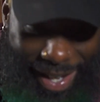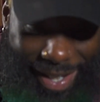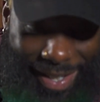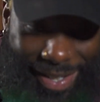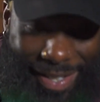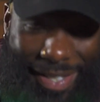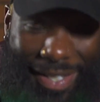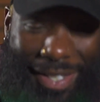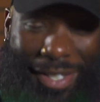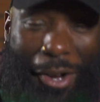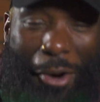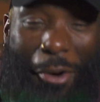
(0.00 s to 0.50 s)

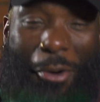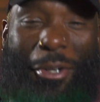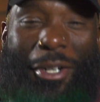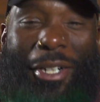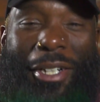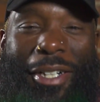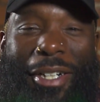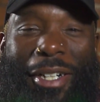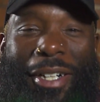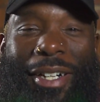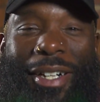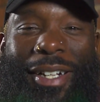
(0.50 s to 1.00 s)
It's so
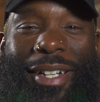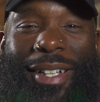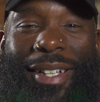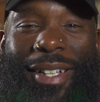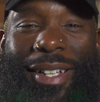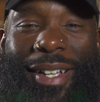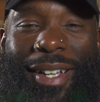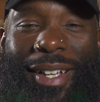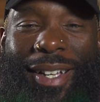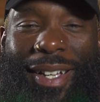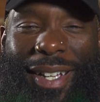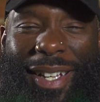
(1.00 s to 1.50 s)
good.
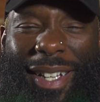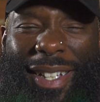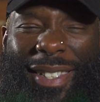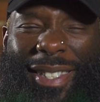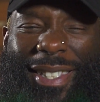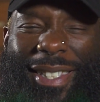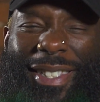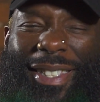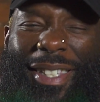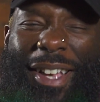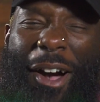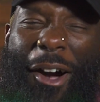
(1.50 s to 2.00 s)

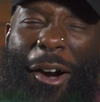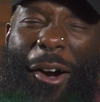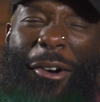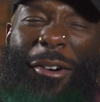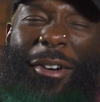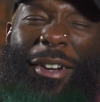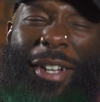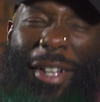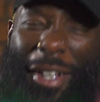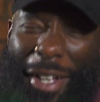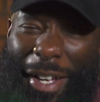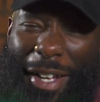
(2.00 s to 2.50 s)
It's
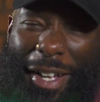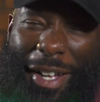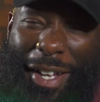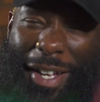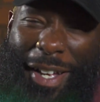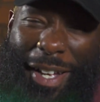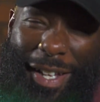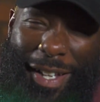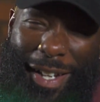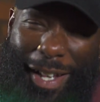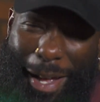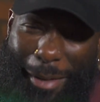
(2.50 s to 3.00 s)
so
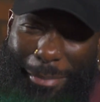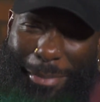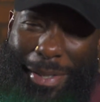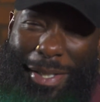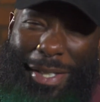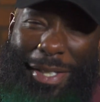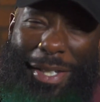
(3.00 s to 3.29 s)
good. I'm